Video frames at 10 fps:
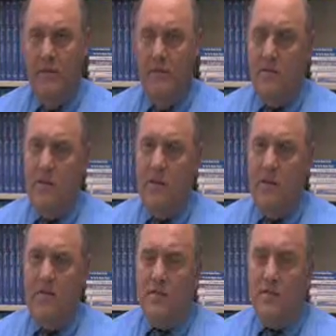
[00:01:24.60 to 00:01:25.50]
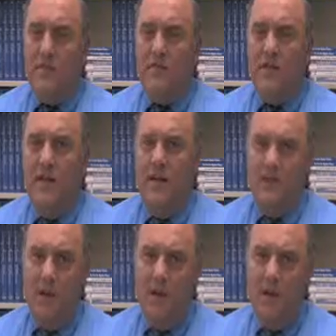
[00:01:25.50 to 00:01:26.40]
So you're not going to take a
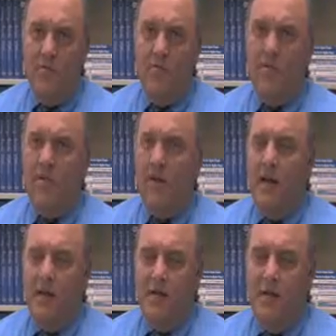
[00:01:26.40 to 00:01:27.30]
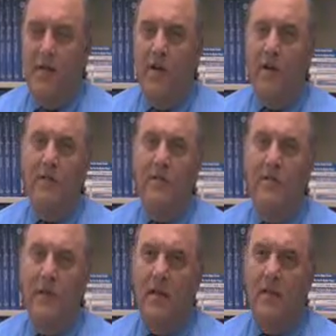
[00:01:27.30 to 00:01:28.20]
7th grader and put them in a 9th grade reading
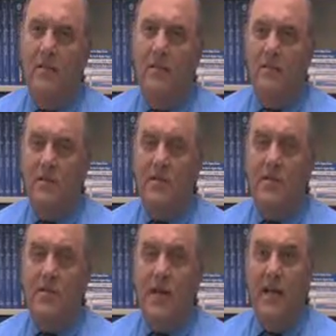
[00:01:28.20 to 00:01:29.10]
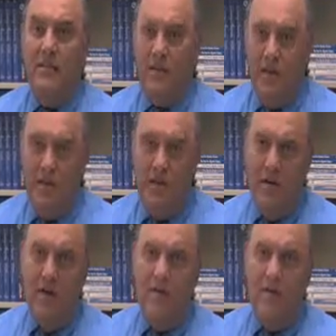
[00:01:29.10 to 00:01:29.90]
class just because they're a 9th grader.